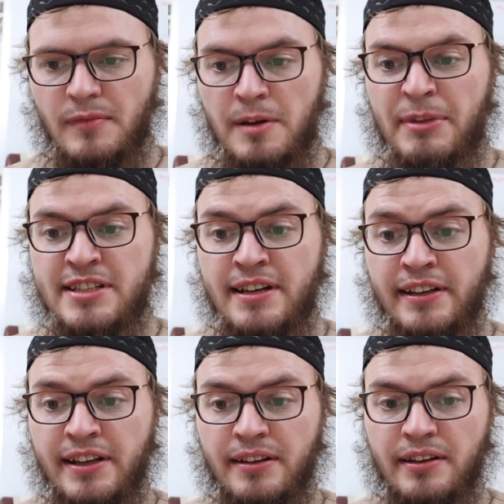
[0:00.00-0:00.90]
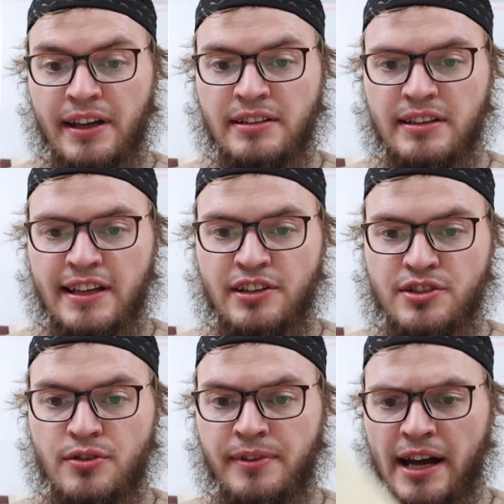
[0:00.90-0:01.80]
basically in the
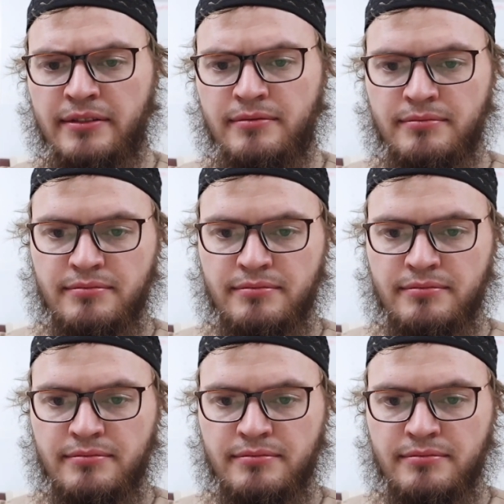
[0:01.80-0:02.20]
shufa,